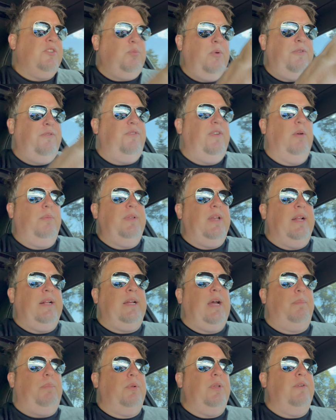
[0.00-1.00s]
We filmed it a
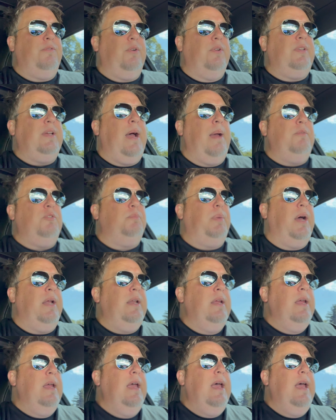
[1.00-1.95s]
couple different times, but